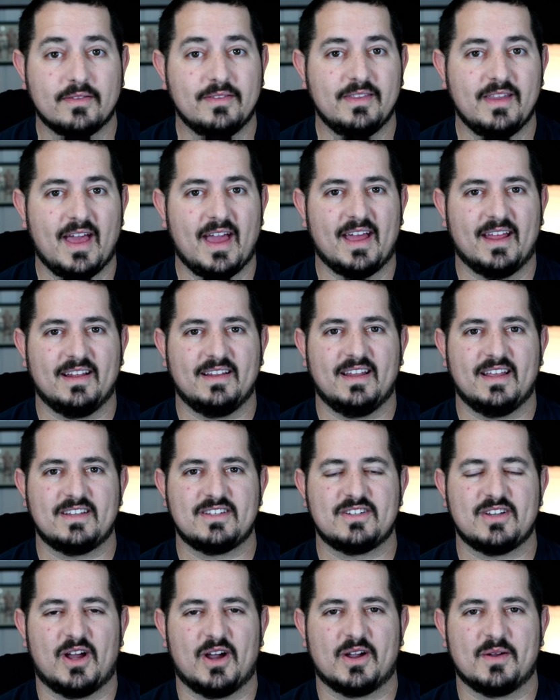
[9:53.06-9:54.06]
than that, let's
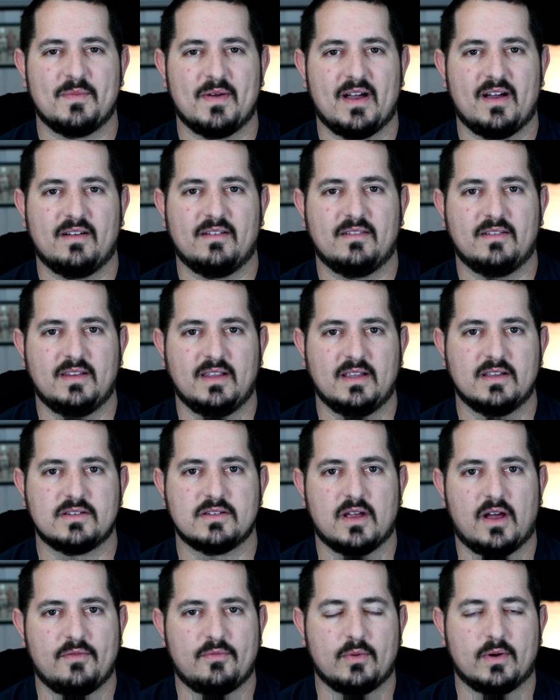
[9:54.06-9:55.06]
talk about the
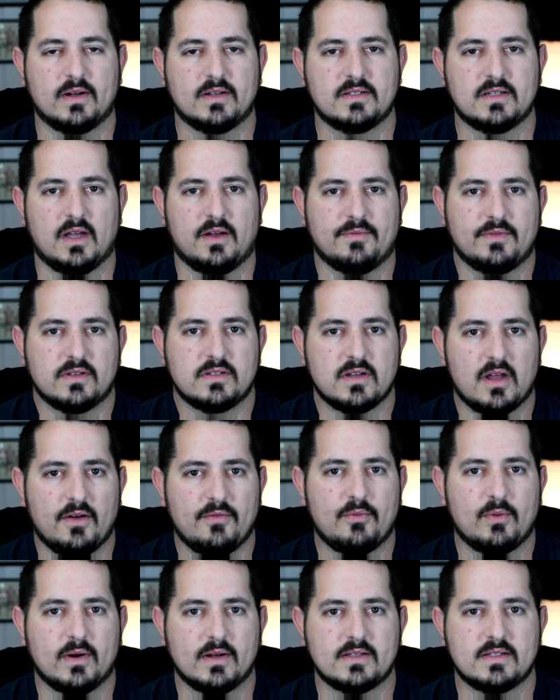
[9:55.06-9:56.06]
software itself. The
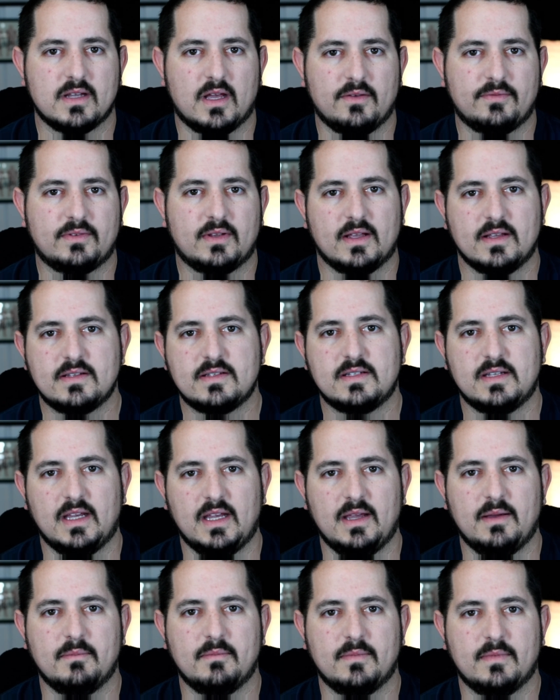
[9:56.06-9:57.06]
software itself does
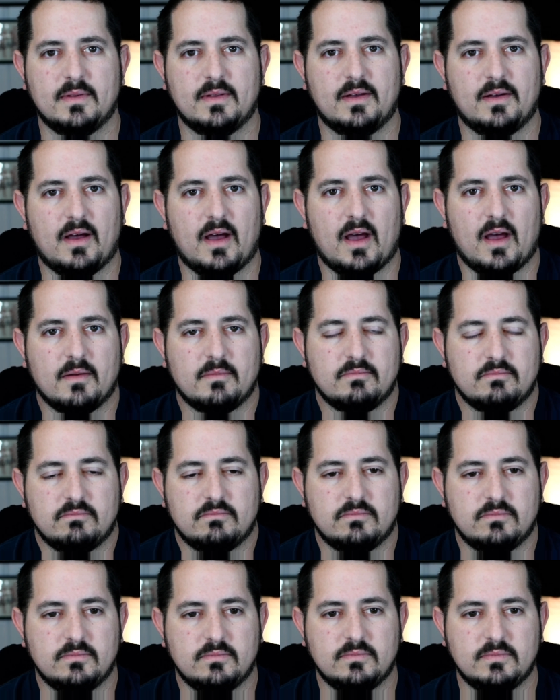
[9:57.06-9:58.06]
seem
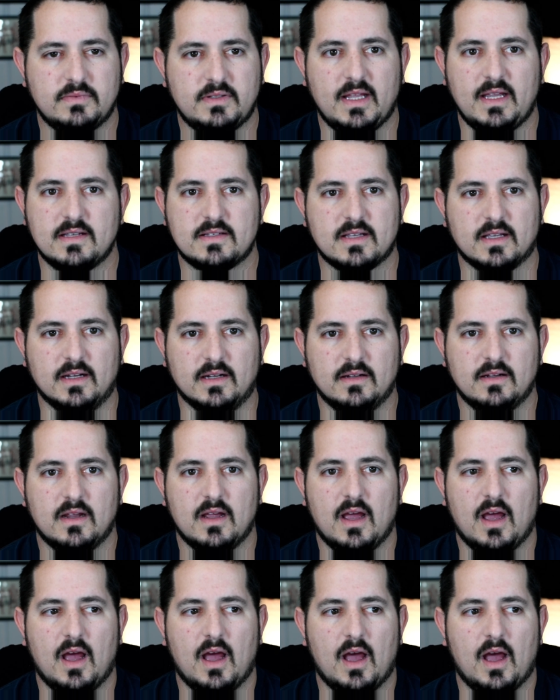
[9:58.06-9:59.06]
decent.
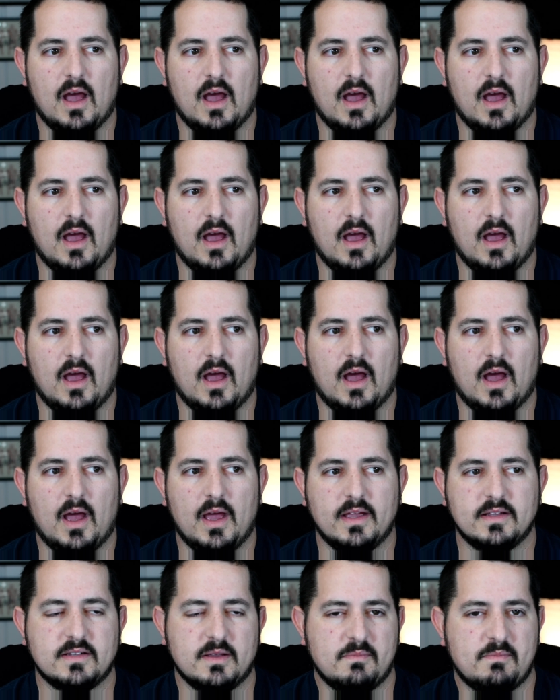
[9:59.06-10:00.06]

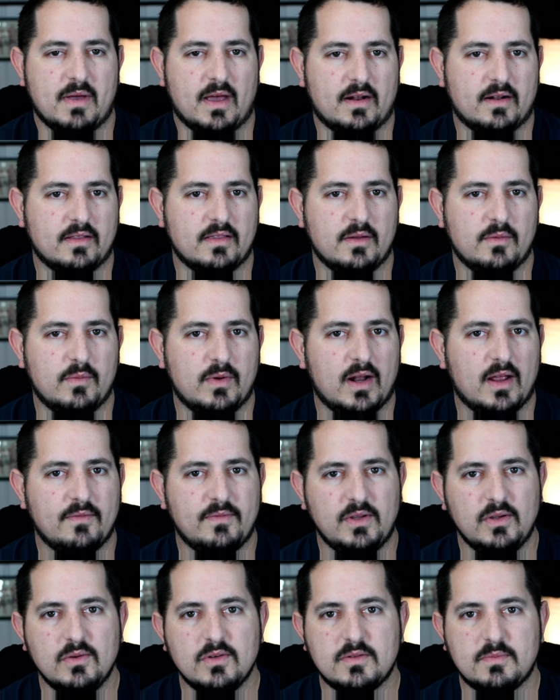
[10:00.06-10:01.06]
Is it better than what I've
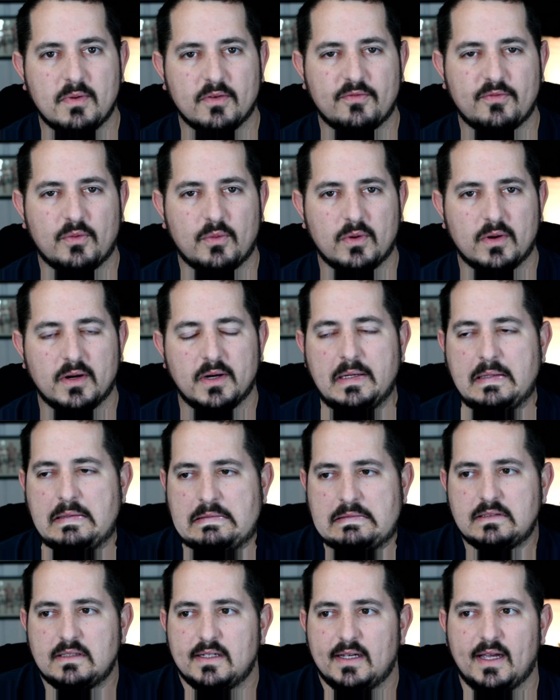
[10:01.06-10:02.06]
used before?
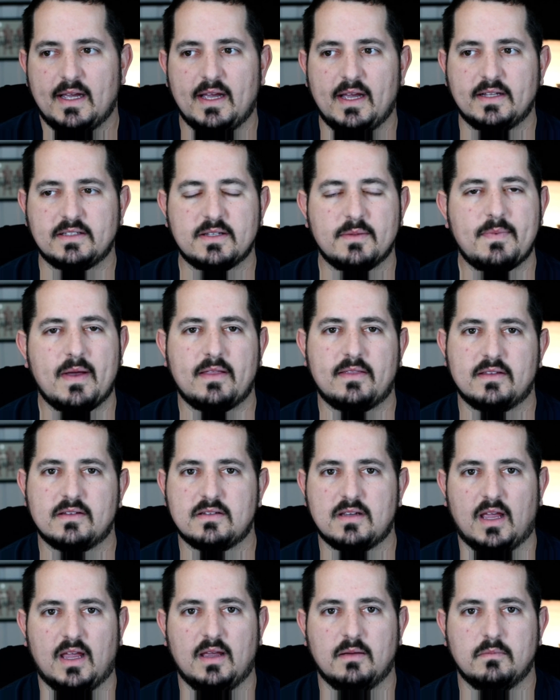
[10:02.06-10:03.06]
It's about the
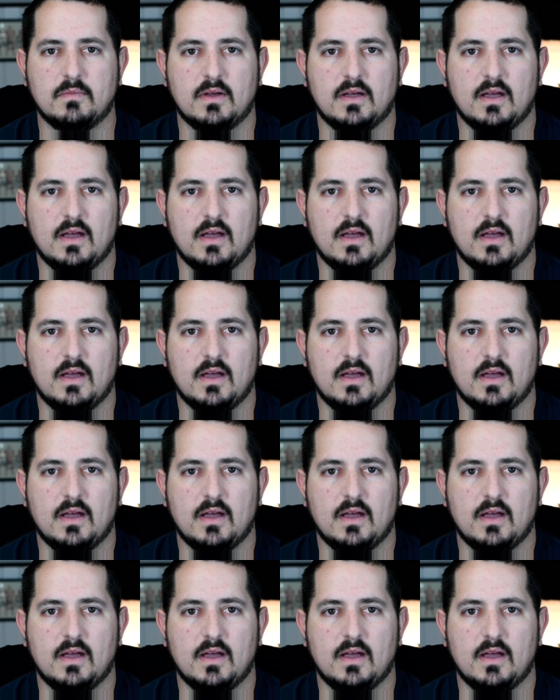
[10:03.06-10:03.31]
same.